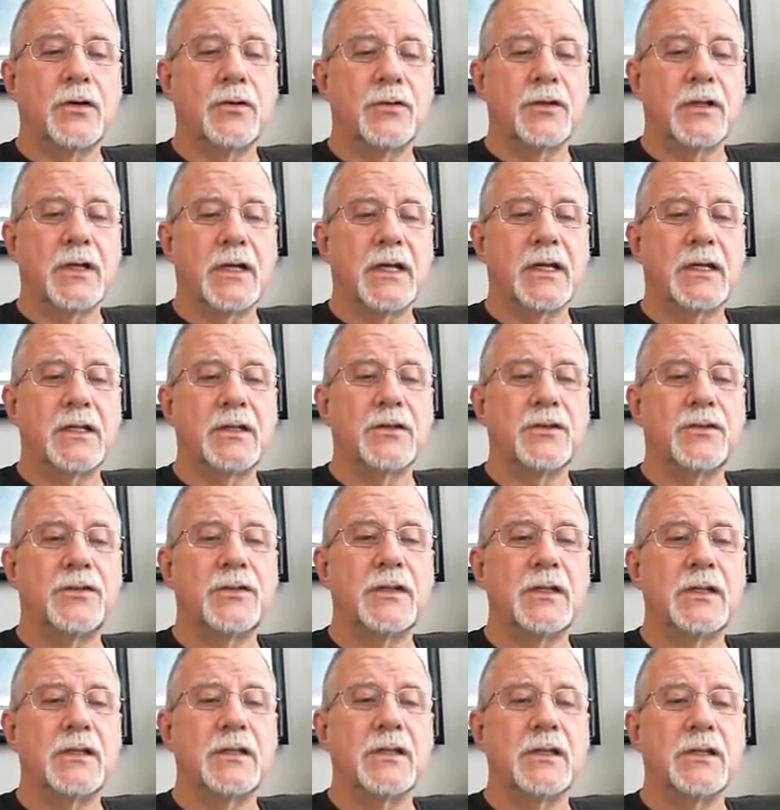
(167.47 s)
so that
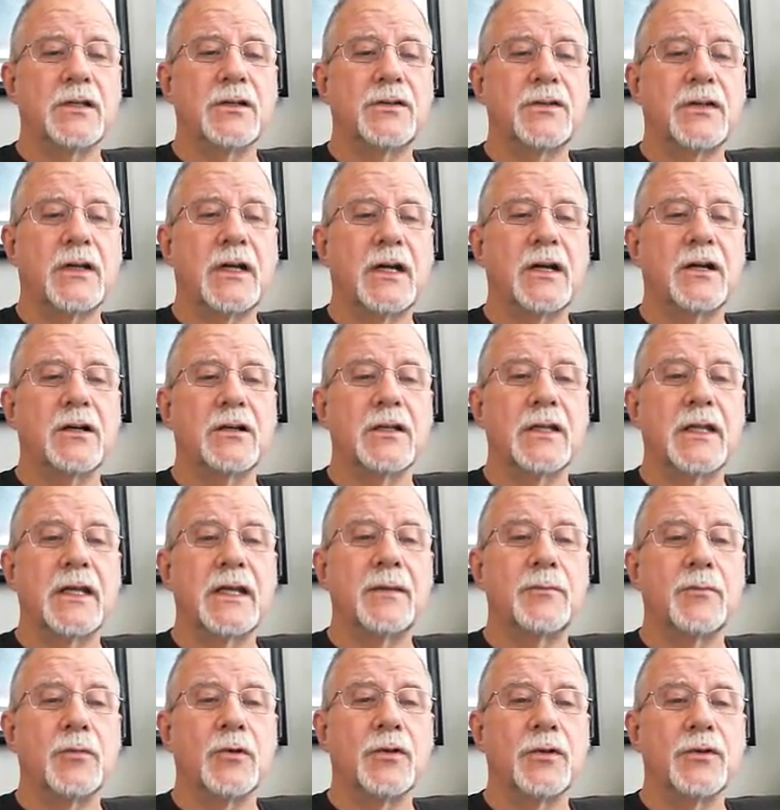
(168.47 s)
I can see the
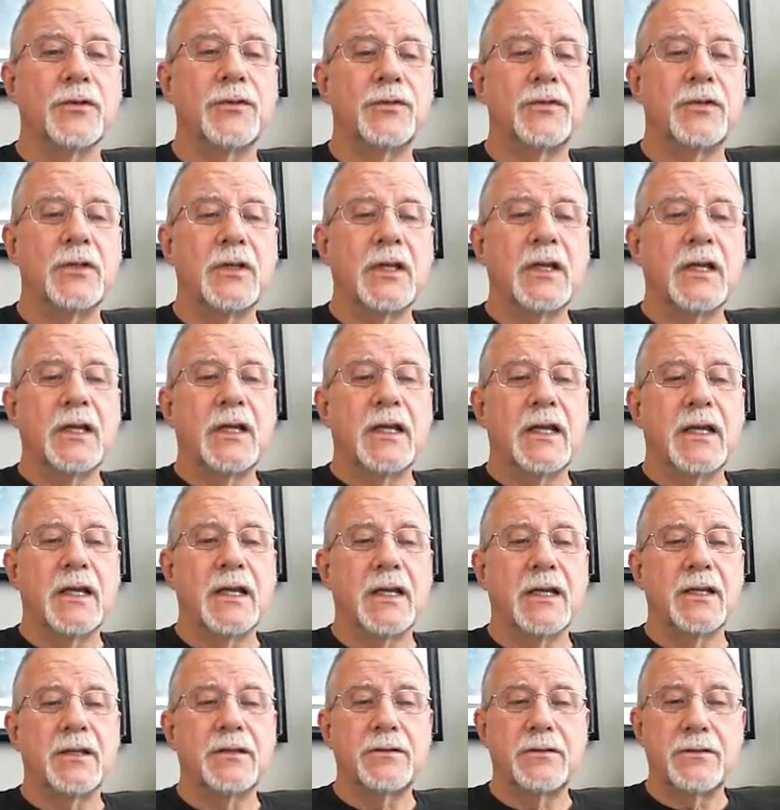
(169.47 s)
entire labels.
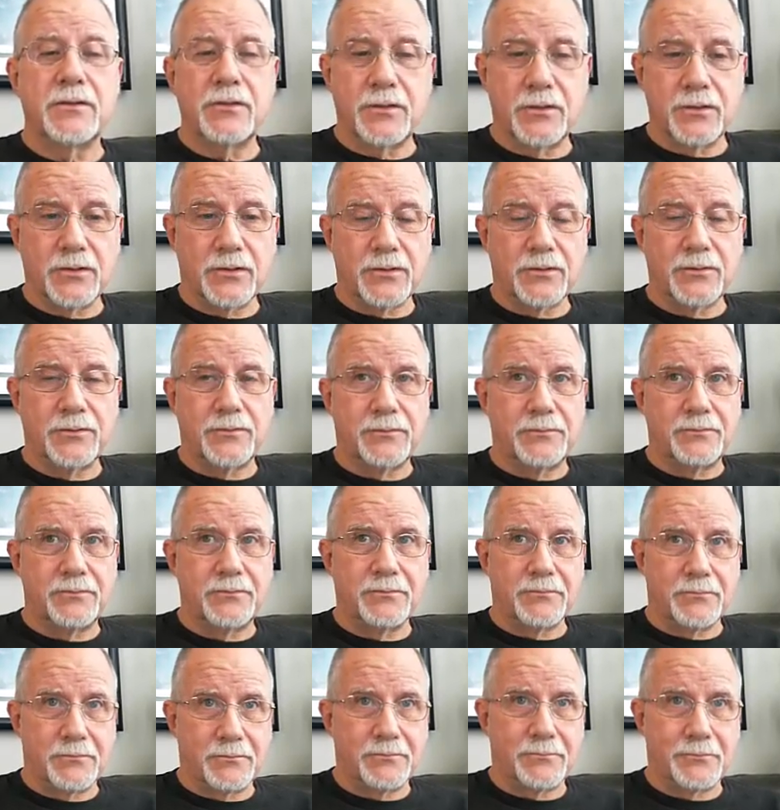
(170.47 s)
And
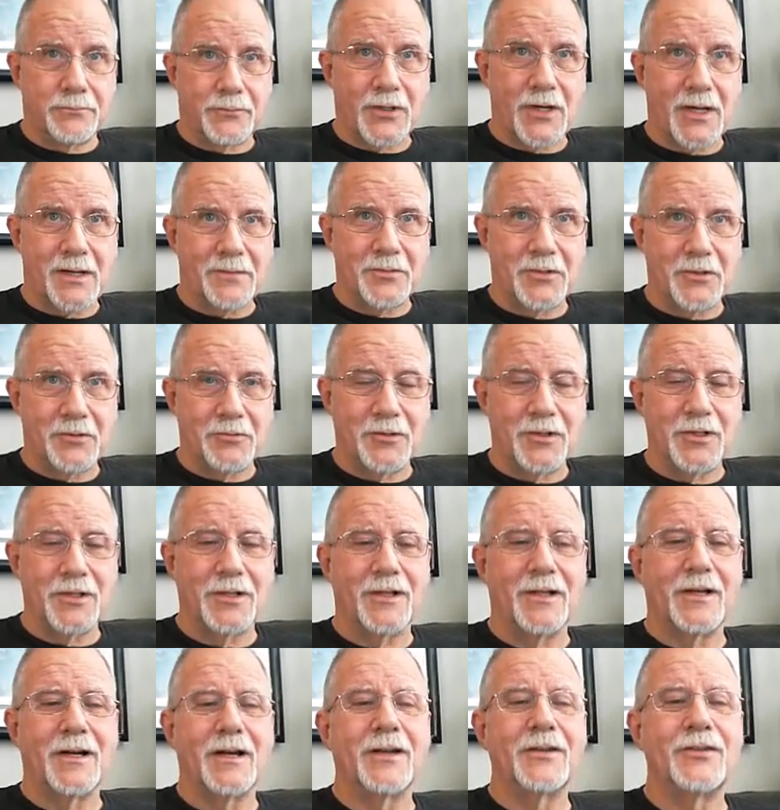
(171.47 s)
you'll
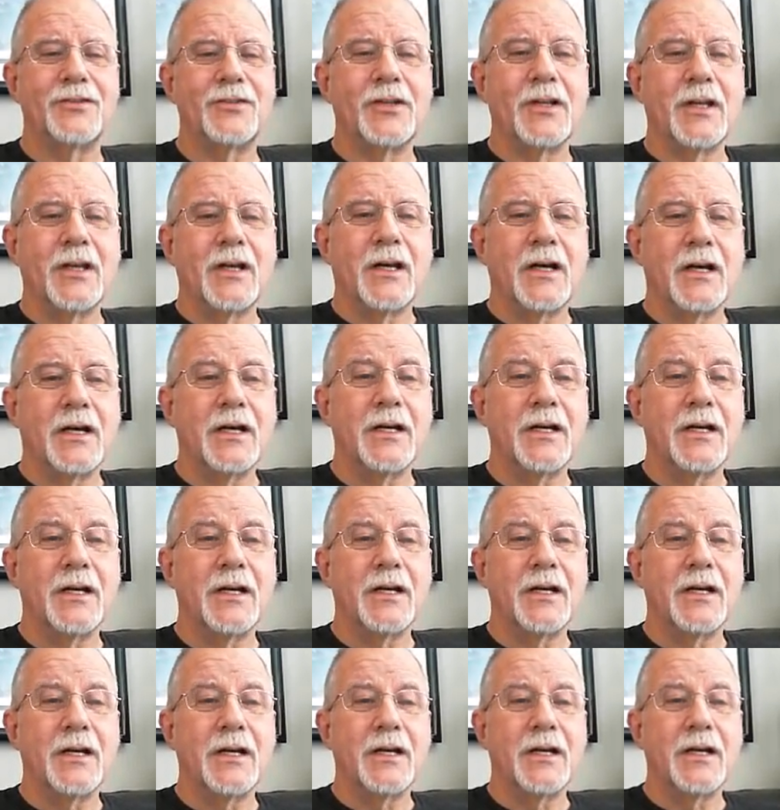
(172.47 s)
probably realize
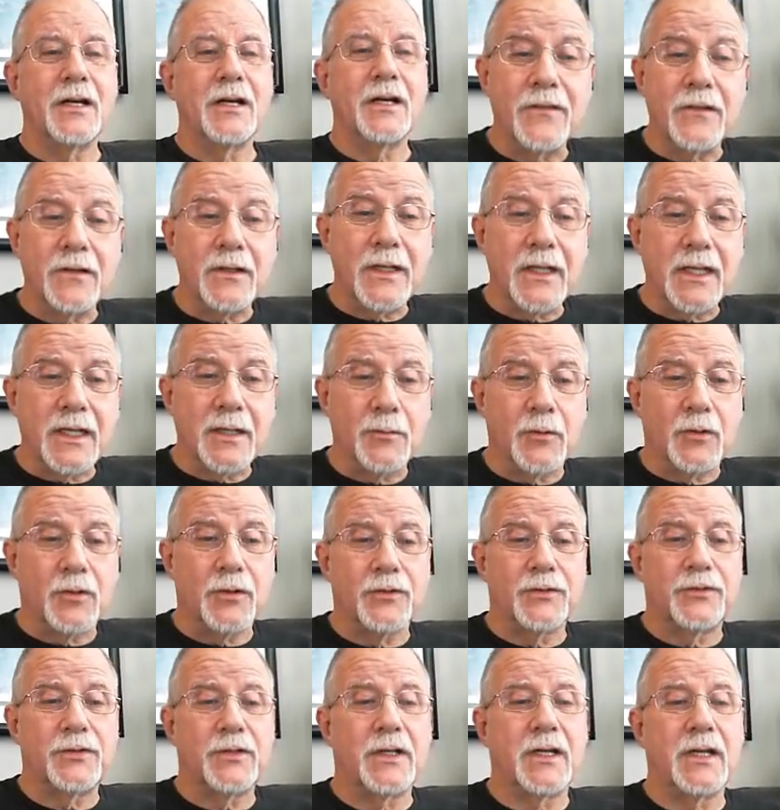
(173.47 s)
I designed the
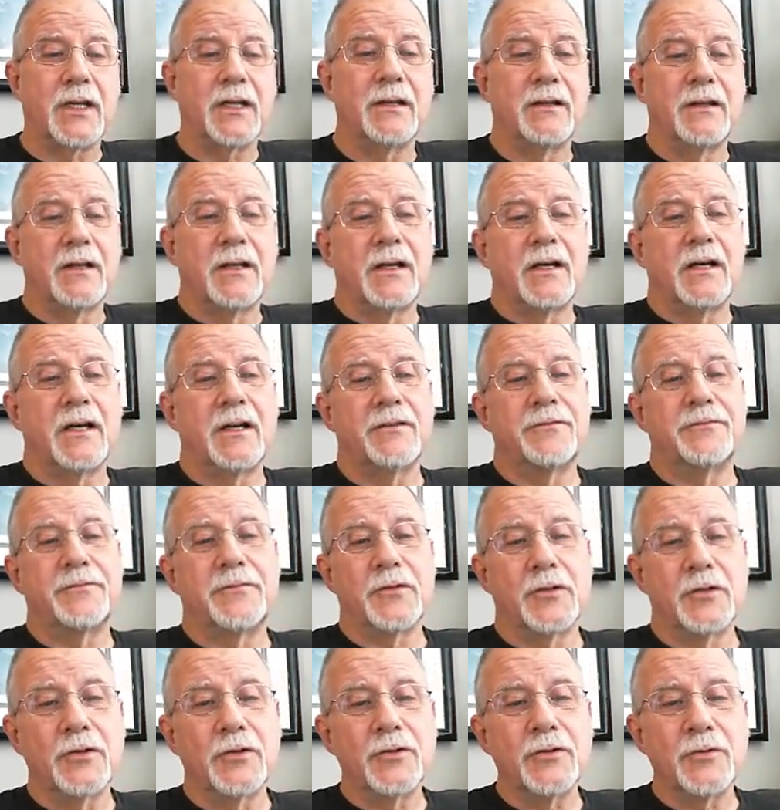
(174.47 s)
labels. I
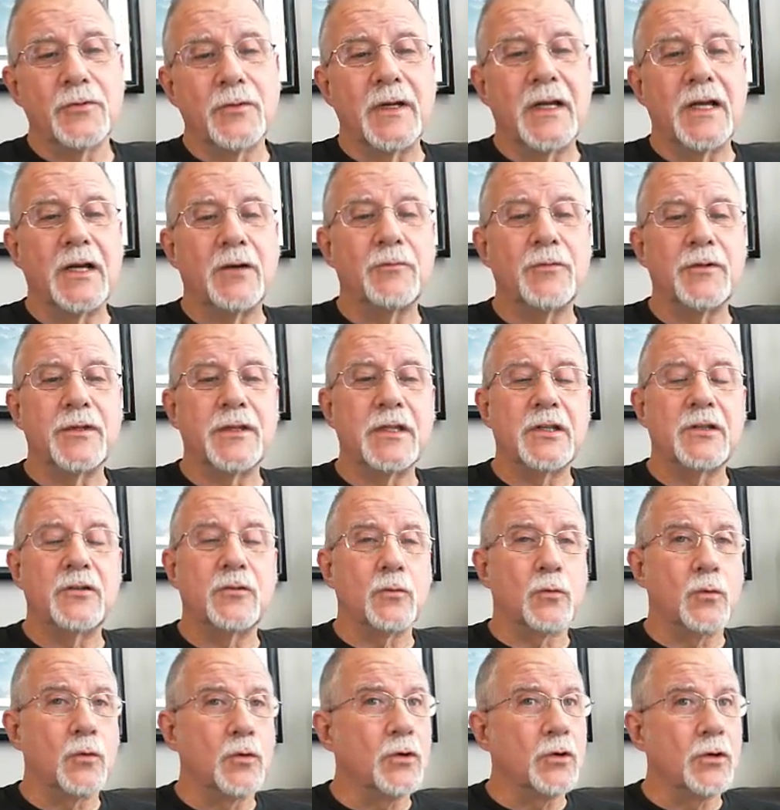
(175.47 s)
fiddled
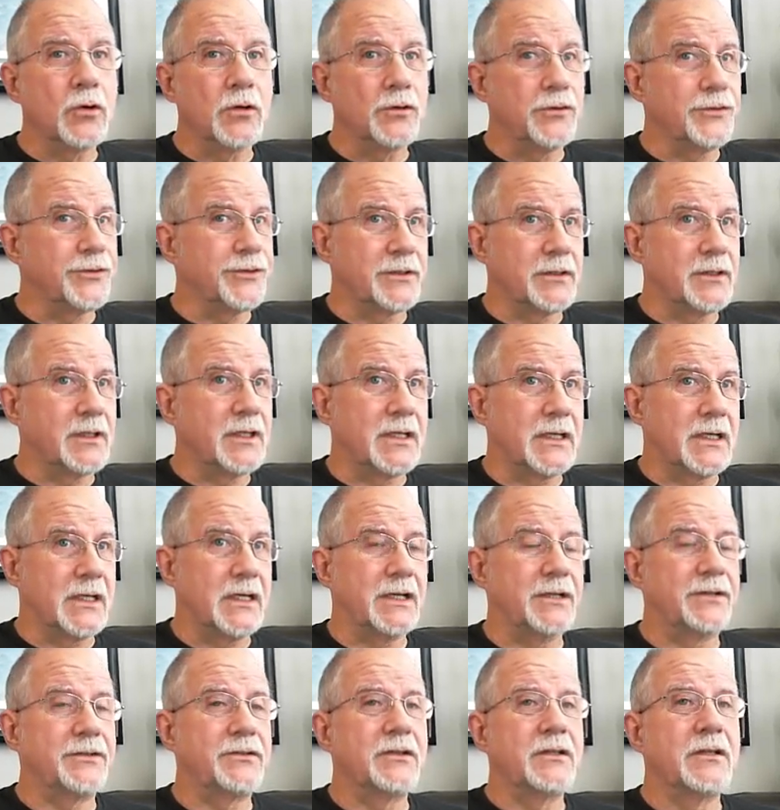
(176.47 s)
around with these words a
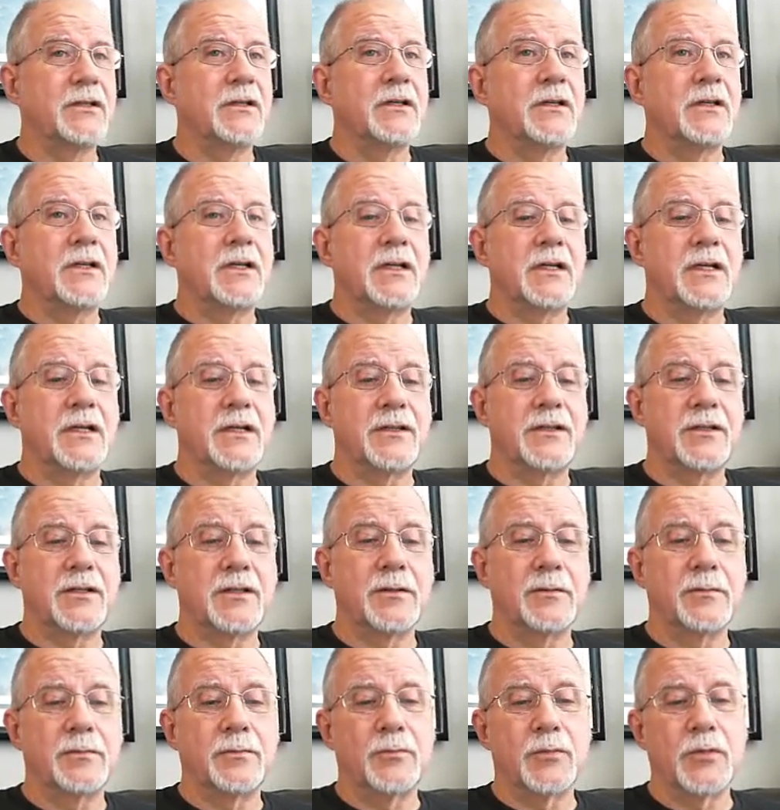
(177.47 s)
lot
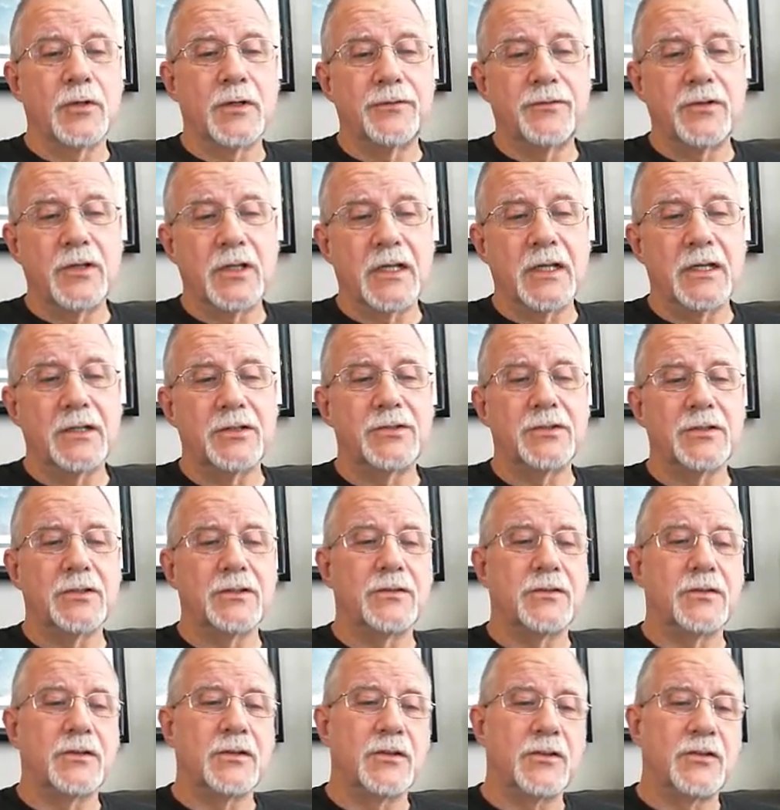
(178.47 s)
and the
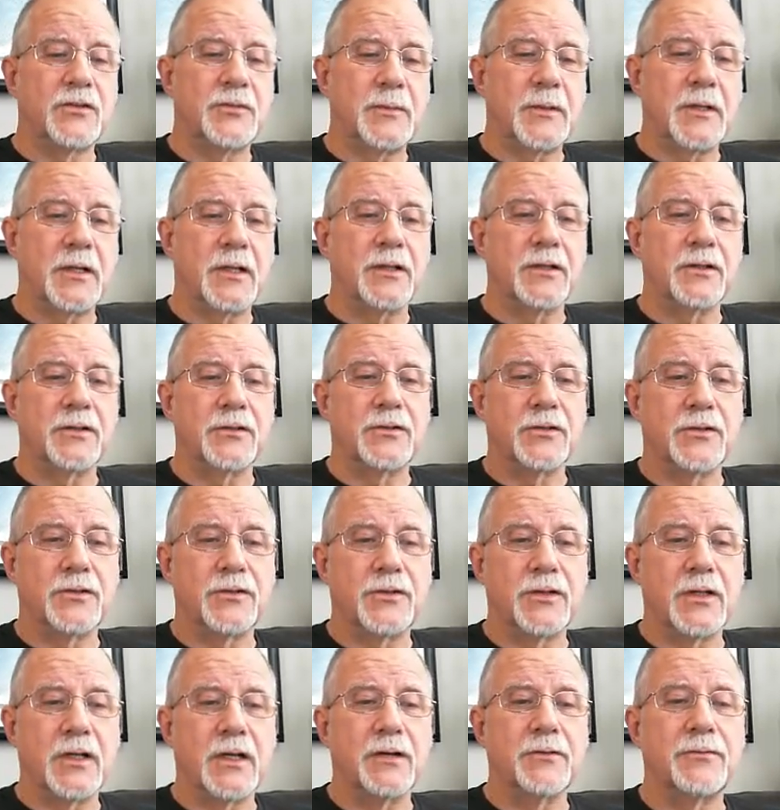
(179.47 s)
abbreviations and the
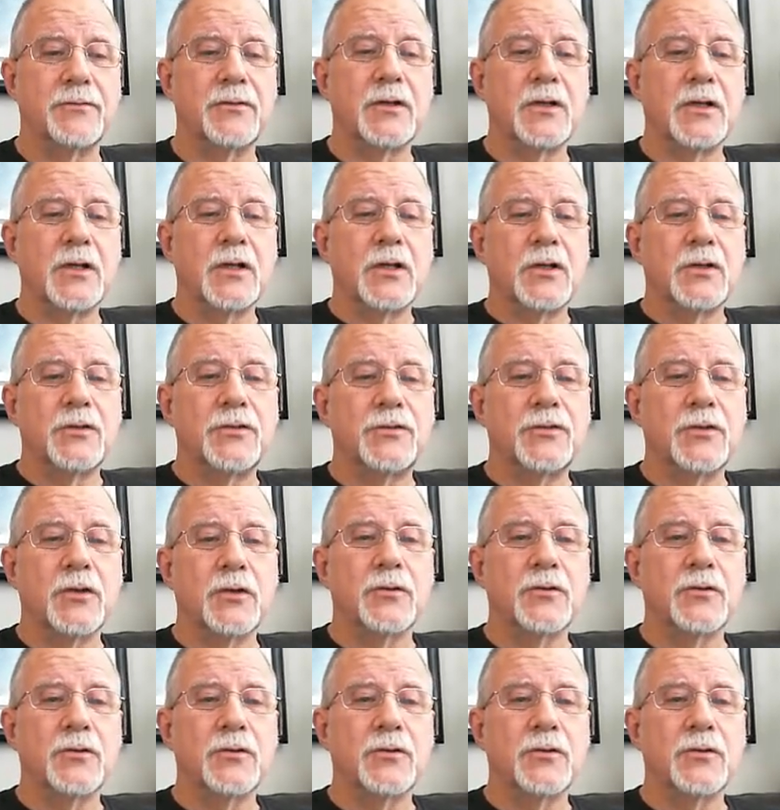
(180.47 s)
spellings and stuff